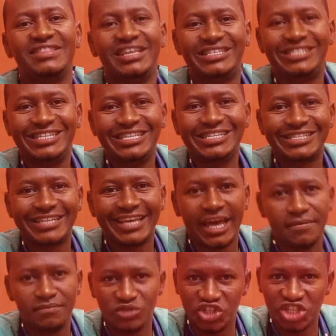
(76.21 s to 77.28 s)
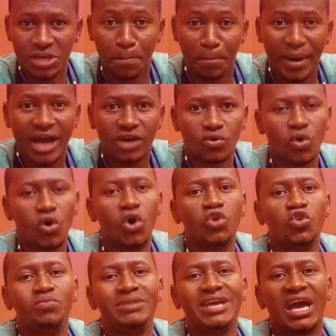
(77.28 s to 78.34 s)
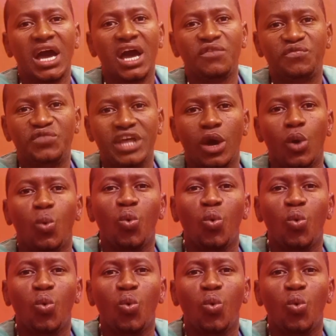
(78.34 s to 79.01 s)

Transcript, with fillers: the 60 mg pack or you may have the